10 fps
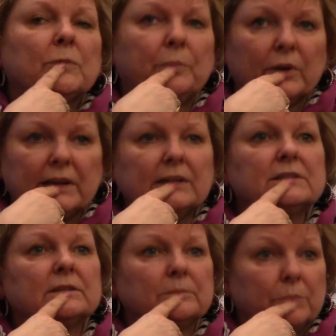
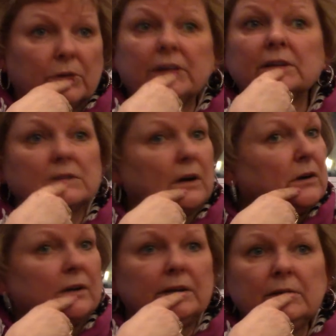Bookings? Mm-hmm. Bookings are
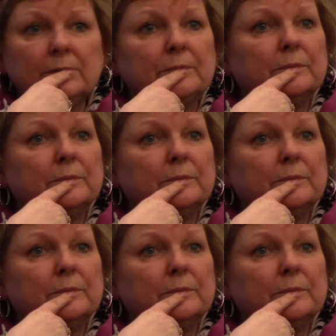good.